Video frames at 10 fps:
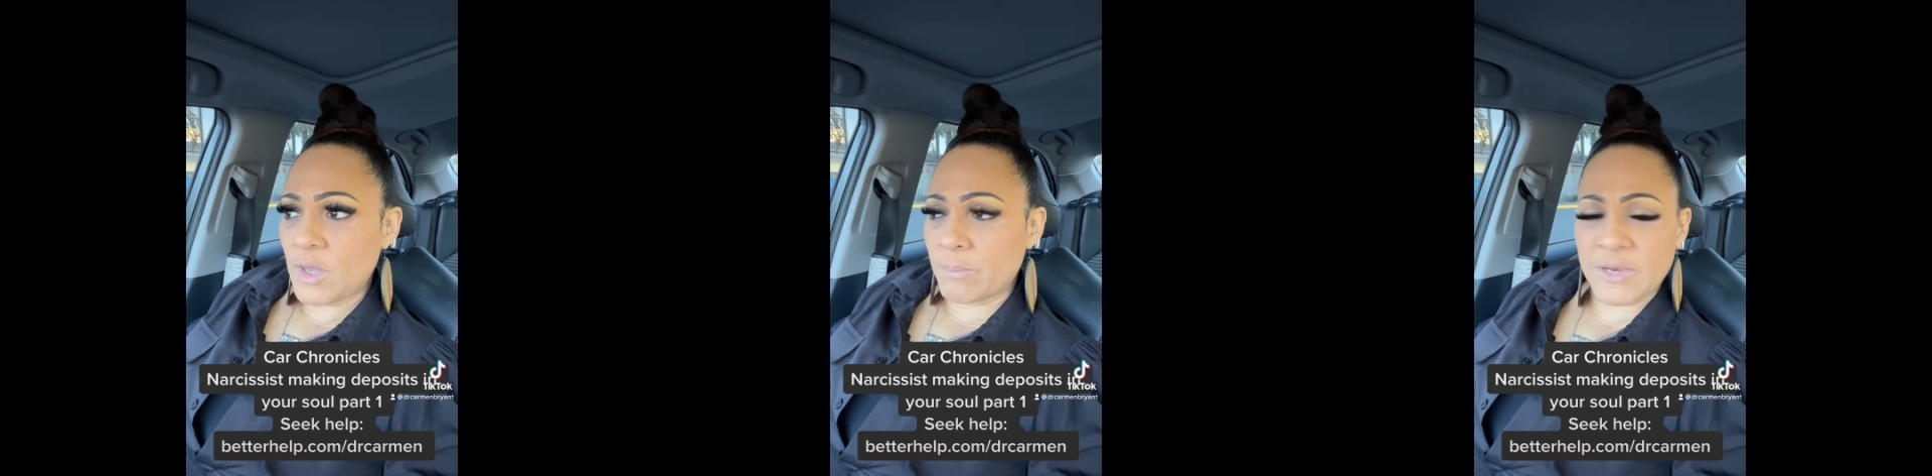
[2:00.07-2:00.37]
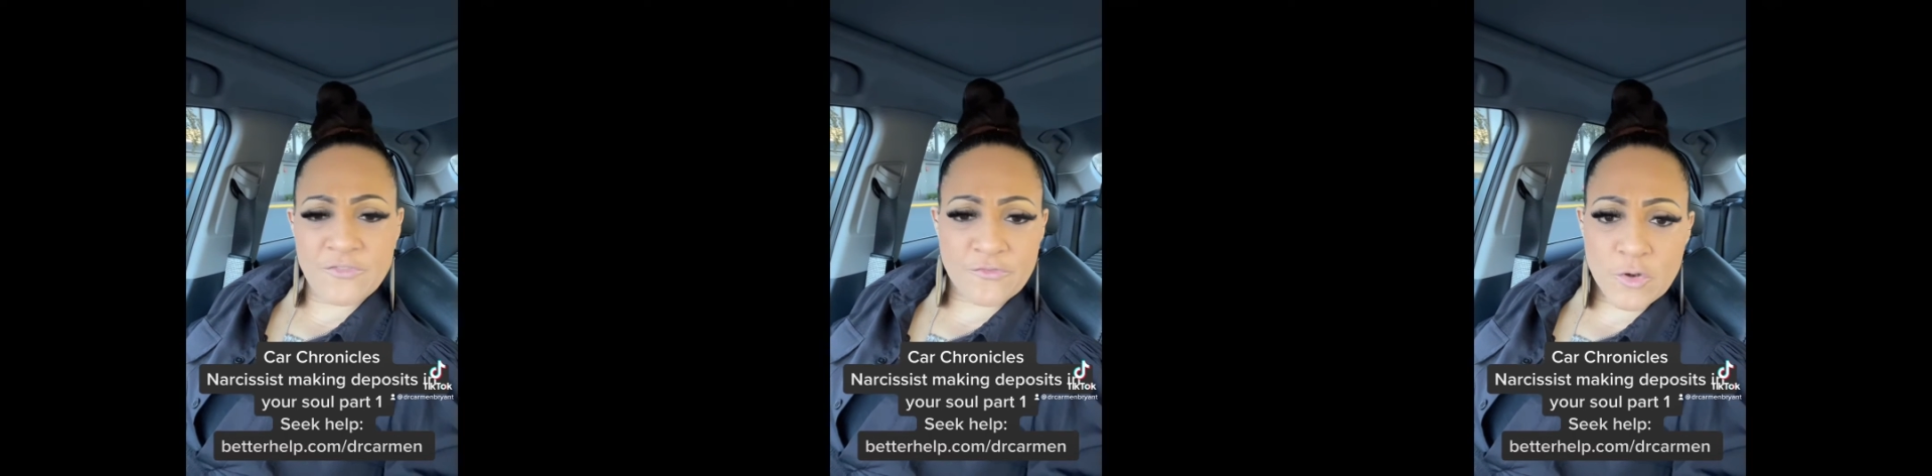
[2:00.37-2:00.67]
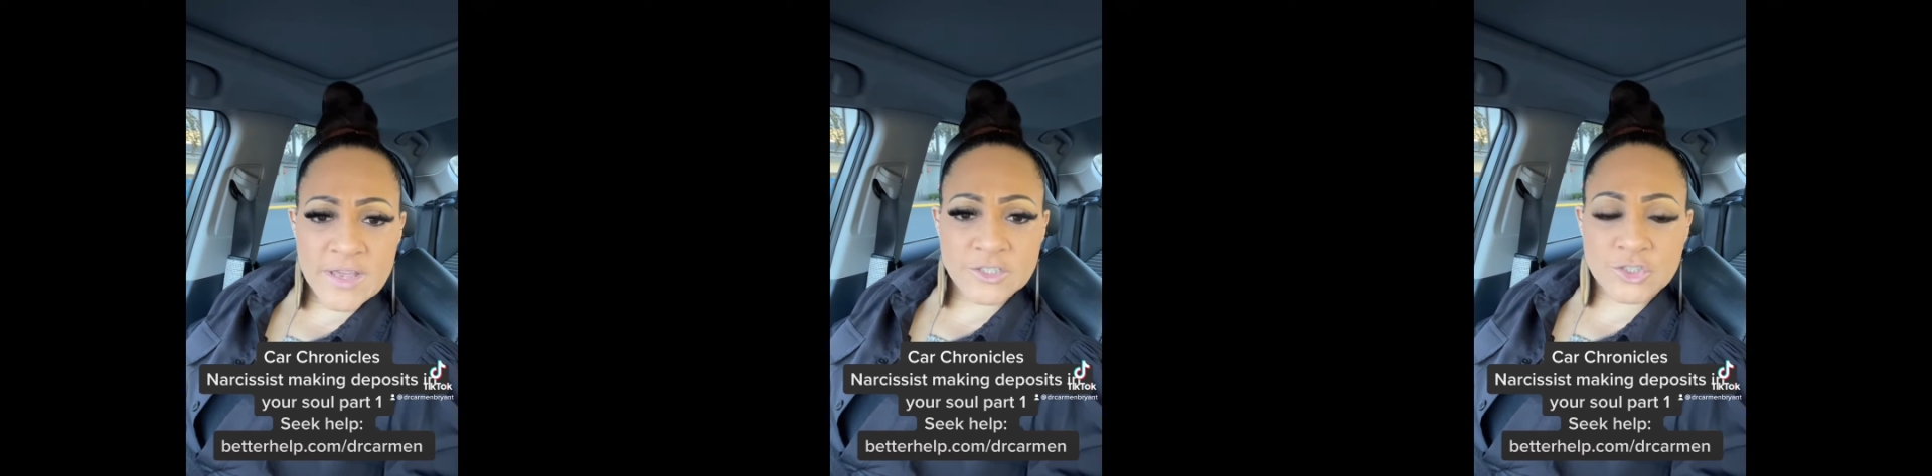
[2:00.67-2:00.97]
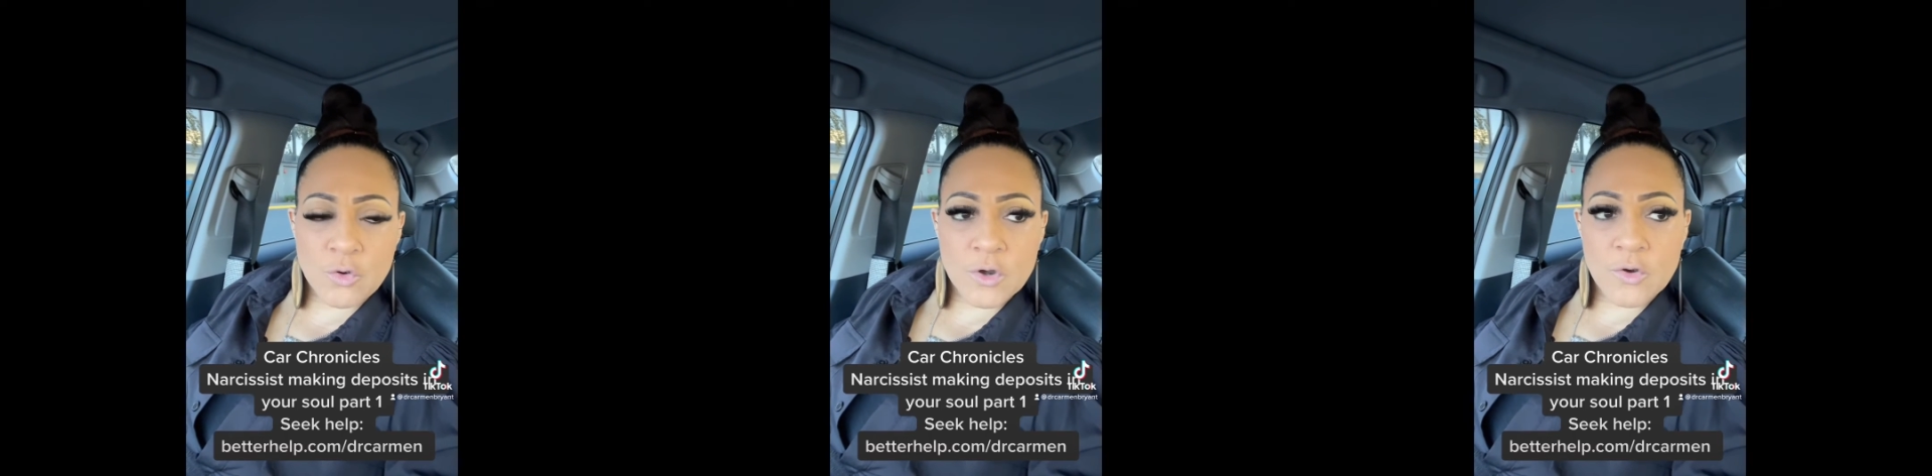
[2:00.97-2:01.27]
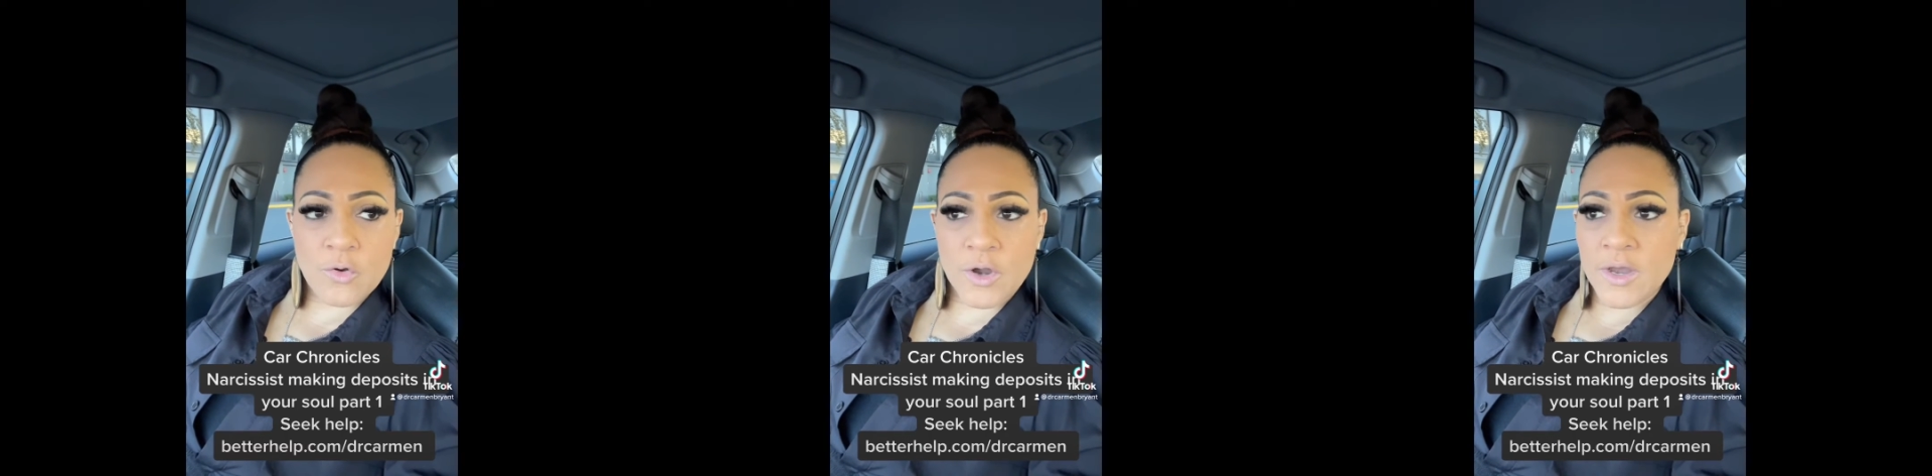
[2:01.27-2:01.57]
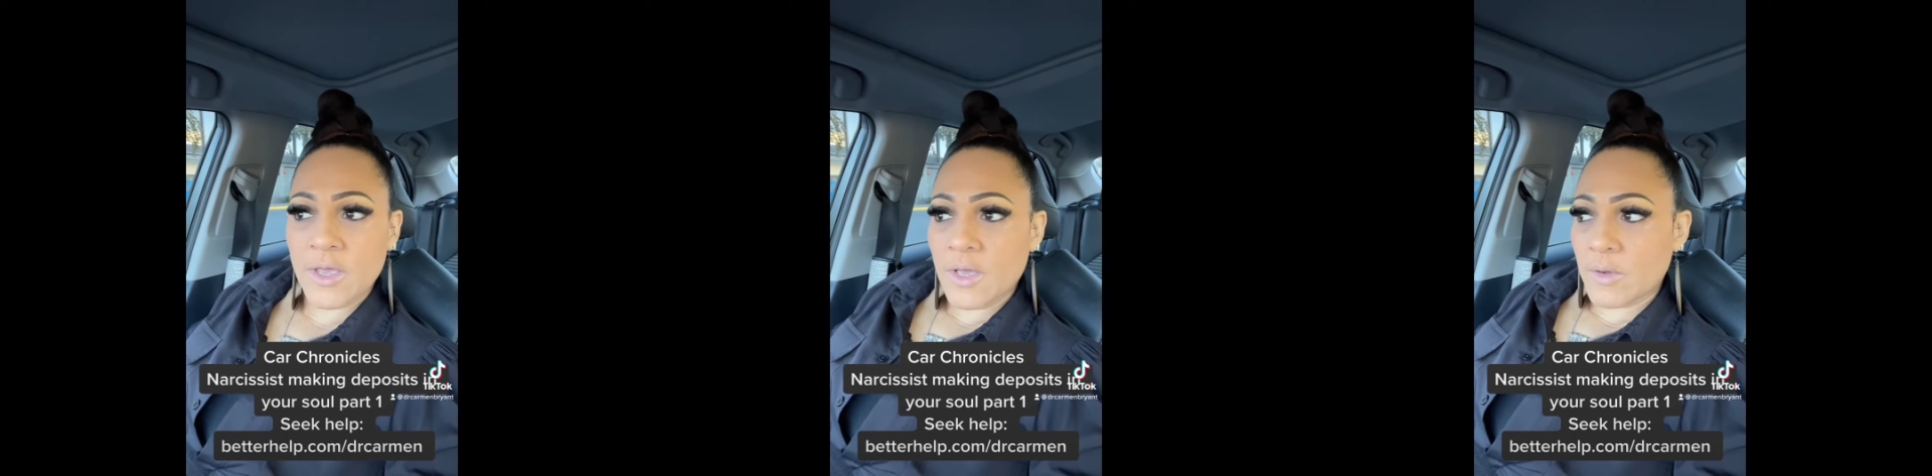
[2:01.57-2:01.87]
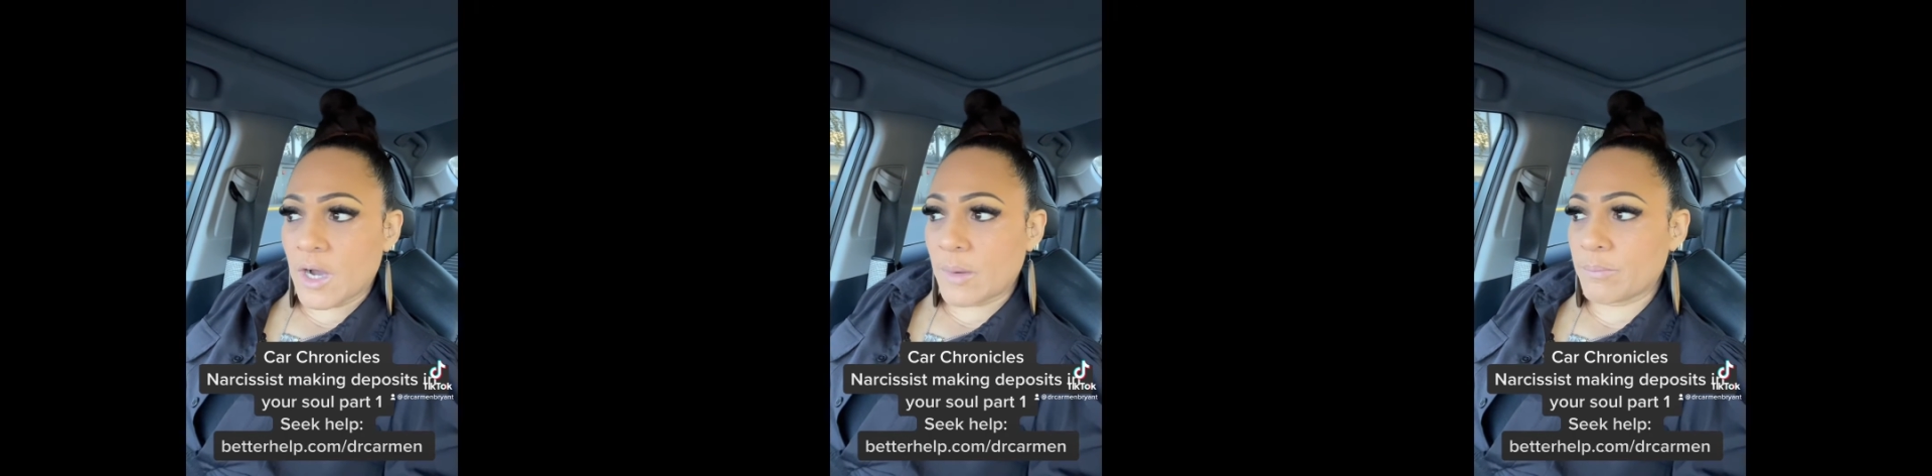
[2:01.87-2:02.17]
be friends or or
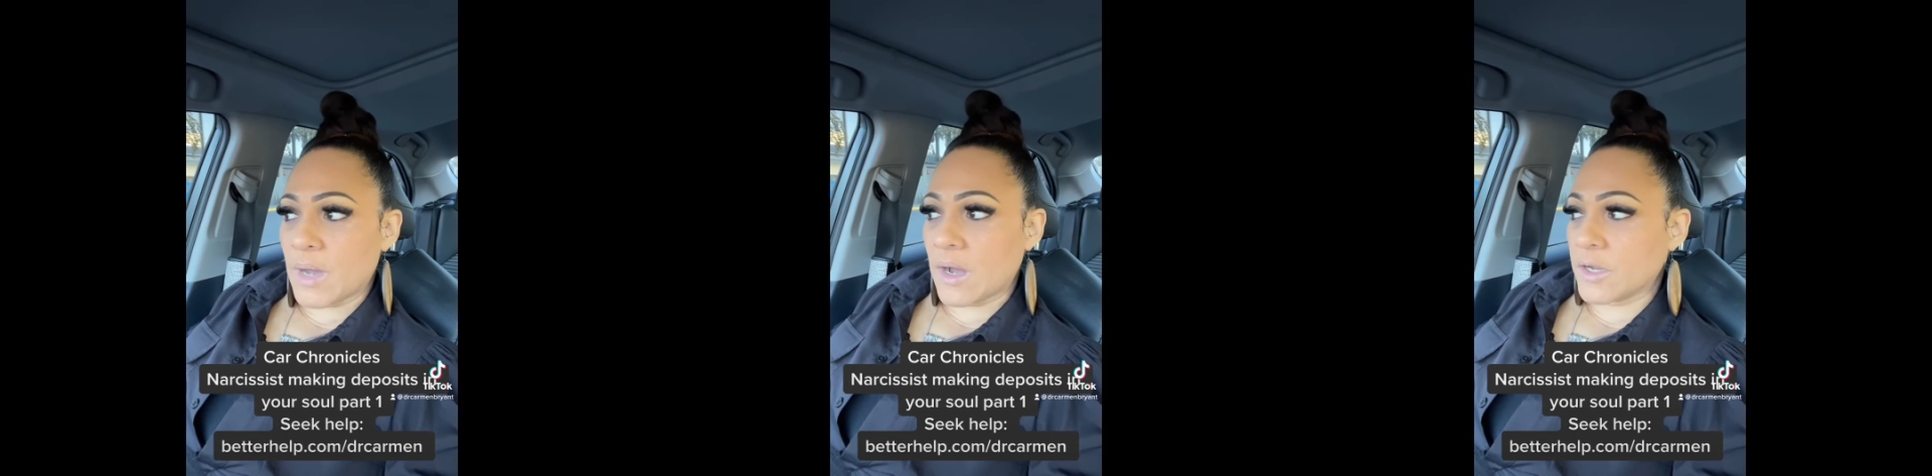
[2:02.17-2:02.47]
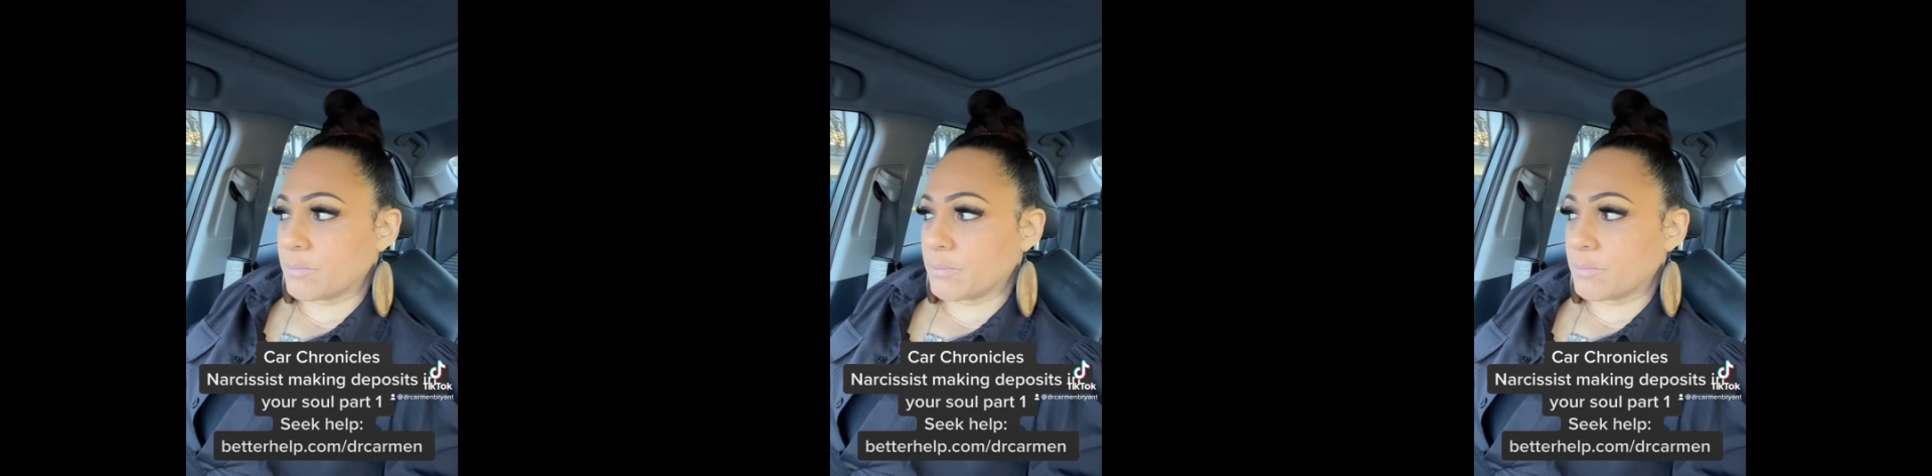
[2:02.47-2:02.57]
uh, uh,